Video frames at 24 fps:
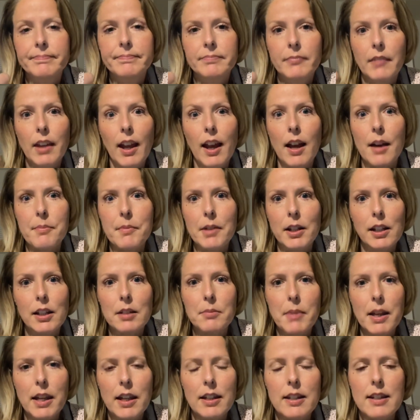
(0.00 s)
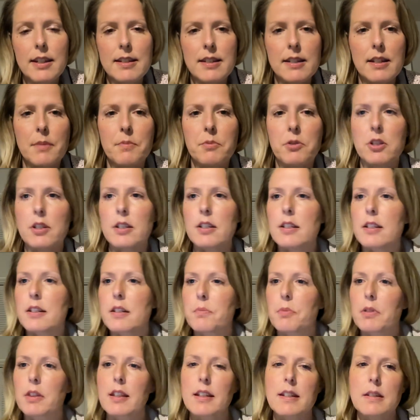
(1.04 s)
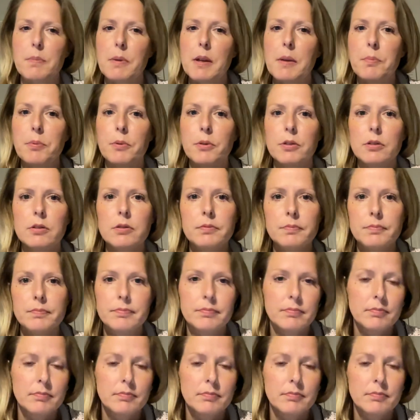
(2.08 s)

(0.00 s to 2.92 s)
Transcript: Yeah, I'm not going to make any assumptions with these people.